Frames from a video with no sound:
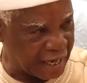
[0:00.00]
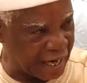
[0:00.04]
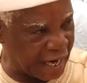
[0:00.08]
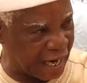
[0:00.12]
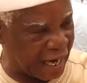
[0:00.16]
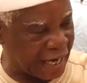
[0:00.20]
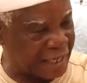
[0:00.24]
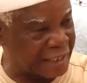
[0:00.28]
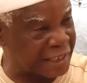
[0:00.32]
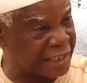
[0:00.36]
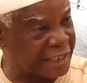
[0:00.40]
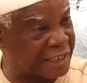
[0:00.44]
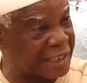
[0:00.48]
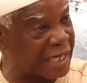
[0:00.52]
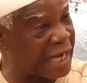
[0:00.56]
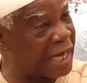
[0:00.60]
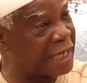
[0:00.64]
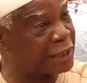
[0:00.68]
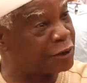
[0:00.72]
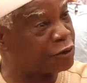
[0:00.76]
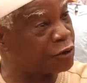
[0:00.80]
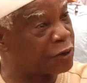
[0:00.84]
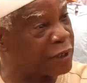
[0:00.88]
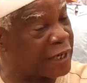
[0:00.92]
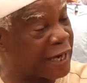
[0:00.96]
and
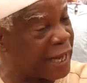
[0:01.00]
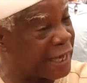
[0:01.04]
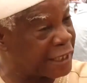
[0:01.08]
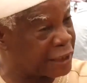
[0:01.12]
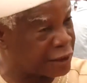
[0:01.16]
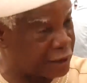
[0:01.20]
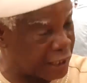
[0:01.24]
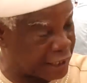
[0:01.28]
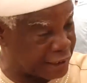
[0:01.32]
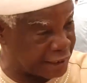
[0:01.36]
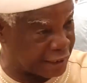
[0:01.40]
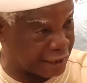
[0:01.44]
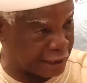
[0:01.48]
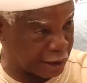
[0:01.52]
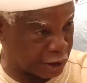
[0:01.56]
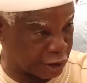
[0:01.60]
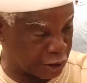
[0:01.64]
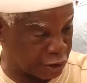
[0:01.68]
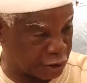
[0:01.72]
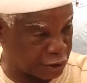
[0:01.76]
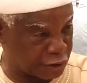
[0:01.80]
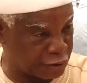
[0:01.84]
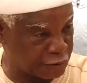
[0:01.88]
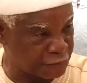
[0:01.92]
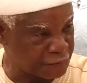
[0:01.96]
said to the Nigerian
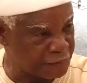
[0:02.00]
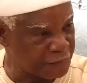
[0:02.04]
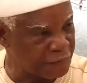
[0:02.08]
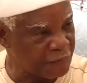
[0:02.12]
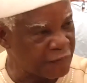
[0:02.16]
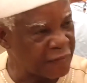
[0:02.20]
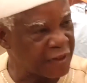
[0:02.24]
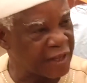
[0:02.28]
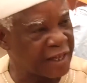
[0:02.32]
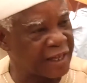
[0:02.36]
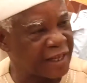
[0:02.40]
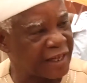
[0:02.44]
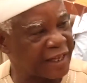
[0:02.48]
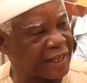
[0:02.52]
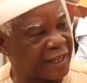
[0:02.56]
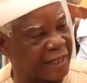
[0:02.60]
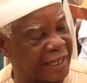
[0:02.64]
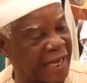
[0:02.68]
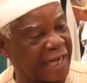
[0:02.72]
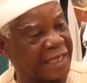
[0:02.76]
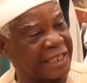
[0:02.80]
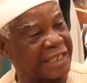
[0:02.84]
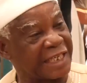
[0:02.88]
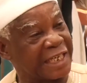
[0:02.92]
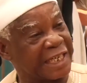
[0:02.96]
nation
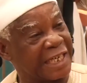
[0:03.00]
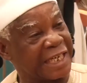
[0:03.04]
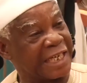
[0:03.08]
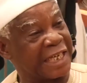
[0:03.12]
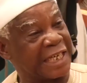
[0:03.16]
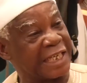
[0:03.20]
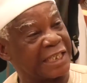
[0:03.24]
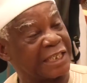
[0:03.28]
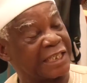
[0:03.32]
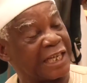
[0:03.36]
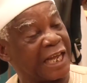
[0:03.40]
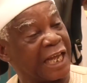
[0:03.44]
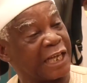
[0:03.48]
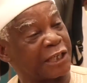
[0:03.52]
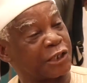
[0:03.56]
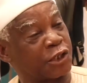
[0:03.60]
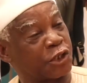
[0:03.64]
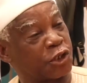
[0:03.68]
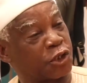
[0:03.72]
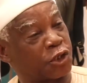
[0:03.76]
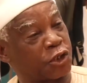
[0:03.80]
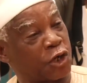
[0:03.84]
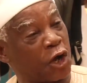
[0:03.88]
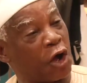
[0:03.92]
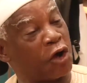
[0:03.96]
that he is a
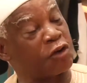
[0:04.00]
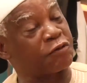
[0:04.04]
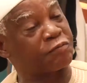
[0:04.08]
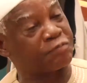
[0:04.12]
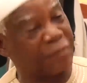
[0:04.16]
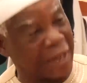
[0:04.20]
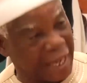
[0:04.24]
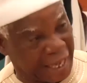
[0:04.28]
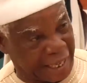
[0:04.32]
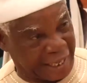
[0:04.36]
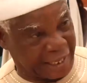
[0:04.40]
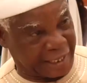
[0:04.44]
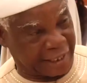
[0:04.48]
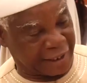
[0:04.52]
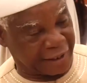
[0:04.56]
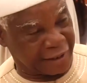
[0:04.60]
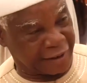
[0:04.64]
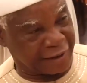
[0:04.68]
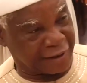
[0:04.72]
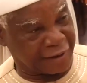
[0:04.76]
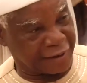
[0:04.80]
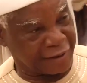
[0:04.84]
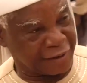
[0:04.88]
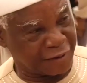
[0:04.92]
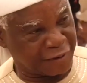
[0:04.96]
strong man
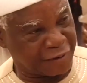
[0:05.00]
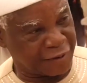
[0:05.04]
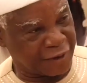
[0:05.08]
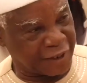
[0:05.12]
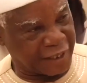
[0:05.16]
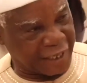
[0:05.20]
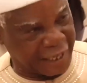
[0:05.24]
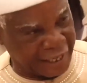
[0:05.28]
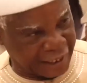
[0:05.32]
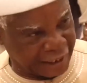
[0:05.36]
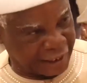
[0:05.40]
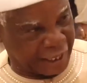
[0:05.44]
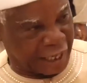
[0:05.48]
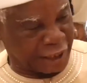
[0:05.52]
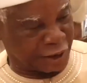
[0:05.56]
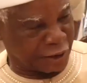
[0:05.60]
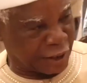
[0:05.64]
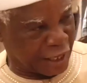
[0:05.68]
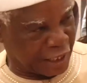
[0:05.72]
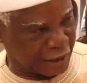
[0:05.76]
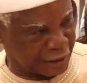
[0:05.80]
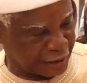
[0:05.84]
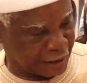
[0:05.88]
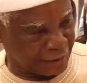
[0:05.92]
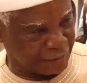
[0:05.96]
in the
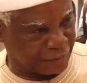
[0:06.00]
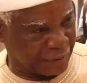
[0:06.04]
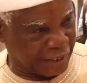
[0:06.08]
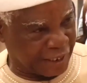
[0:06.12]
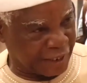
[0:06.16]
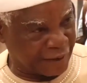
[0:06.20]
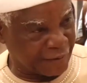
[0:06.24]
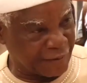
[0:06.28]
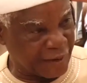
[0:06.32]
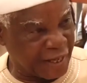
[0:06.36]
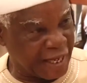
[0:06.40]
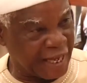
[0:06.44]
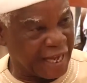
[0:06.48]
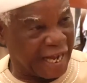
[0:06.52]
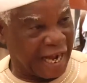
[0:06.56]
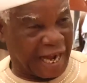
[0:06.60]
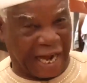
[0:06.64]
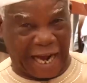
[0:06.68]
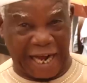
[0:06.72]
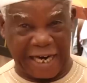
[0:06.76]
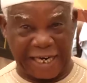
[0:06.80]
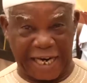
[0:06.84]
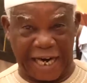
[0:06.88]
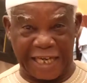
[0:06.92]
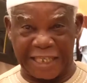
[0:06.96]
National Assembly
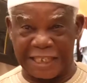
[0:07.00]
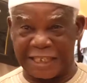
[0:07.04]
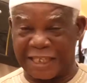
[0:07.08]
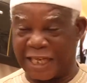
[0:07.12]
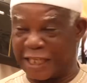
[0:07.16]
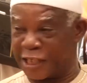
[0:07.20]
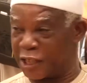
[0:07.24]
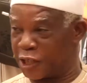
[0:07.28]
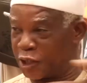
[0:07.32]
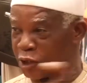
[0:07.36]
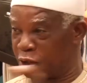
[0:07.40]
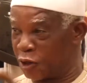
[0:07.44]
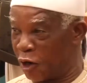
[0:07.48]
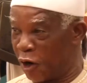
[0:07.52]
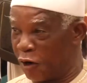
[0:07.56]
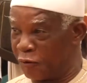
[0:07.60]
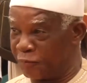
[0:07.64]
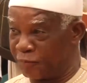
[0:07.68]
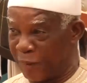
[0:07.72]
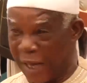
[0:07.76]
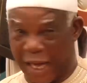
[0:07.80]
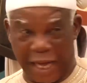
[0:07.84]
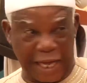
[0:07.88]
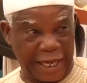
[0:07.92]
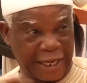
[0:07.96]
and that he's a
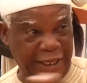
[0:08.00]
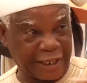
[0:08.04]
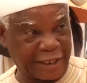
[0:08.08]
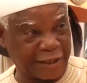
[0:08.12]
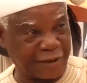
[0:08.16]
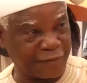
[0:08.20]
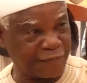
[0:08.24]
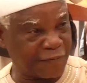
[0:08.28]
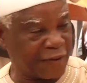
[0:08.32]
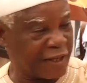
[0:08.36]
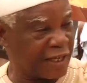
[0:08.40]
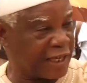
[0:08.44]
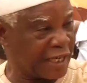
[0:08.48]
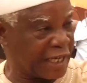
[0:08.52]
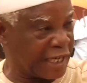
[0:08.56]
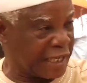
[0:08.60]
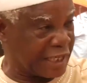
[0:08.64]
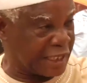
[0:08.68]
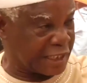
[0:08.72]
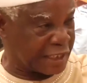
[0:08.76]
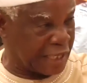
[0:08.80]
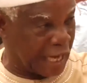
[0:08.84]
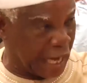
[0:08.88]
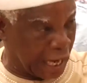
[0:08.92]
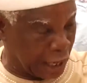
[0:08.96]
strong man in
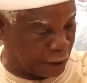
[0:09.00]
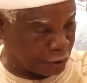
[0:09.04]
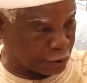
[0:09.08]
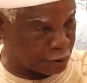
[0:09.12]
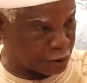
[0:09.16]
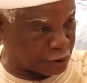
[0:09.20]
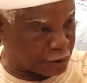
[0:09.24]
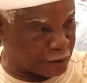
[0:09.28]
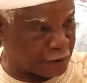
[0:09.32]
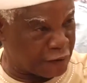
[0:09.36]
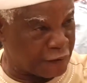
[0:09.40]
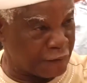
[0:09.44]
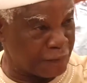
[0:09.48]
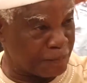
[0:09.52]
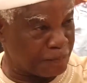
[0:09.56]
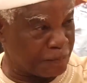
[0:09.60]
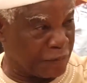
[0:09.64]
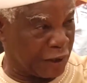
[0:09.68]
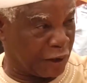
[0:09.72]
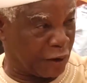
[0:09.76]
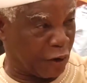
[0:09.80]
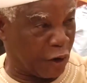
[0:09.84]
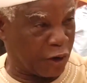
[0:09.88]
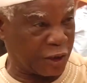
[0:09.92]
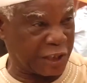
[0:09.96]
his house
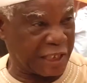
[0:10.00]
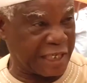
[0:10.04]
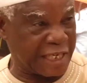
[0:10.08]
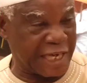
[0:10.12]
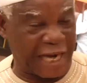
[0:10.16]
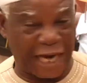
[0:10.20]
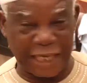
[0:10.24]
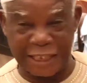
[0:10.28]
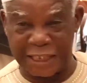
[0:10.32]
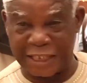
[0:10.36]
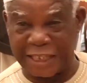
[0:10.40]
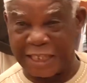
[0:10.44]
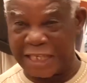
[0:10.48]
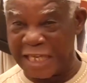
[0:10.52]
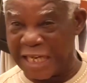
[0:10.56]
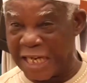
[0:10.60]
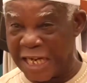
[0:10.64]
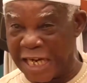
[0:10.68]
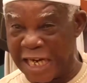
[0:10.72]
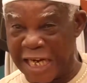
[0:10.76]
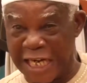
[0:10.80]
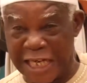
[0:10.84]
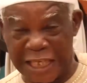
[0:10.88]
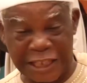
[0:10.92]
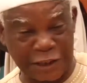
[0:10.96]
because he has
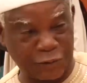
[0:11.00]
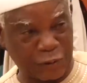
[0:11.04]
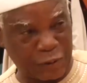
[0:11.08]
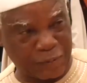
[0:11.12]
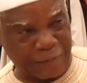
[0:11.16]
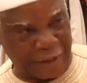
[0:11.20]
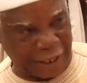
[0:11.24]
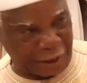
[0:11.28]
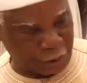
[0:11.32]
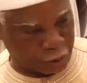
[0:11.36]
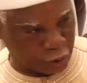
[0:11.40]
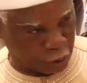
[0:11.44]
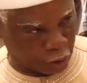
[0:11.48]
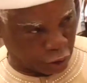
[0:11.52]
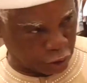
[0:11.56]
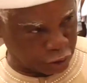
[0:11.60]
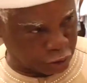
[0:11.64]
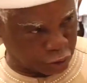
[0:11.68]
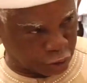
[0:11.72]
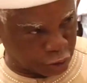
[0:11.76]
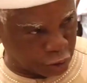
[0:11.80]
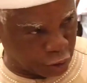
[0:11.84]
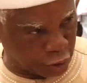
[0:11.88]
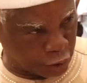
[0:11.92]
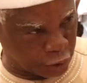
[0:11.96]
these women to
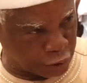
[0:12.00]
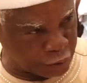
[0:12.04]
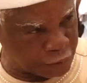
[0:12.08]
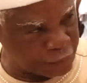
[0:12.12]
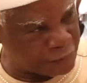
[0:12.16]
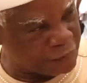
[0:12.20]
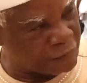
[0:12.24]
control,